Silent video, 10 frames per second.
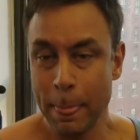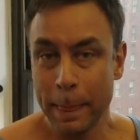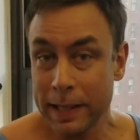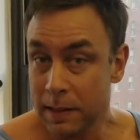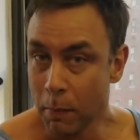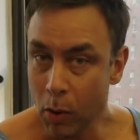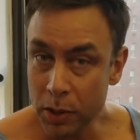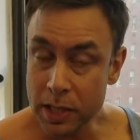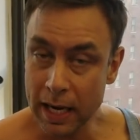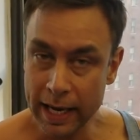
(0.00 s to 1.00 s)
that's
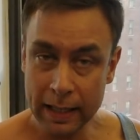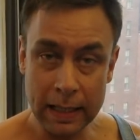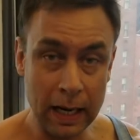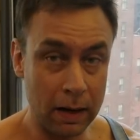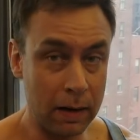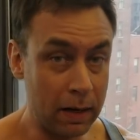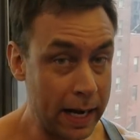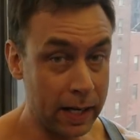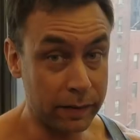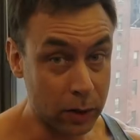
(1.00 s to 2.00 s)
most likely a
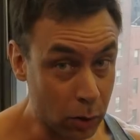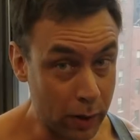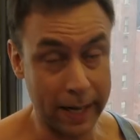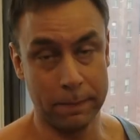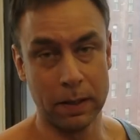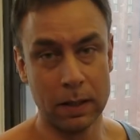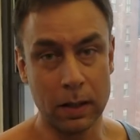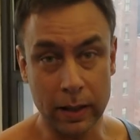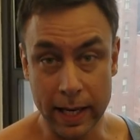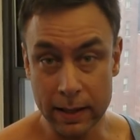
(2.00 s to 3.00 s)
line of crap,
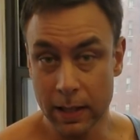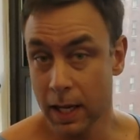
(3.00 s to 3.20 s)
okay?